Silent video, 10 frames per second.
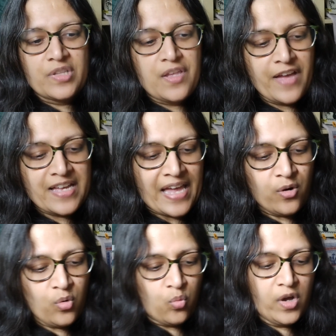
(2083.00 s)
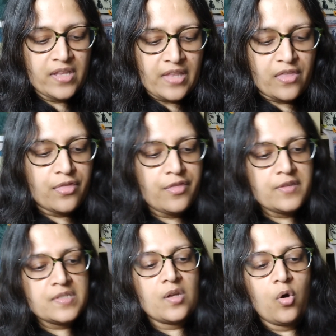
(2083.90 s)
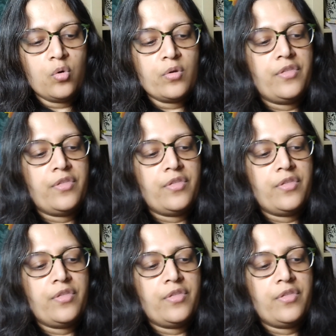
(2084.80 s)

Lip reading: really fast. I don't know what, like this whole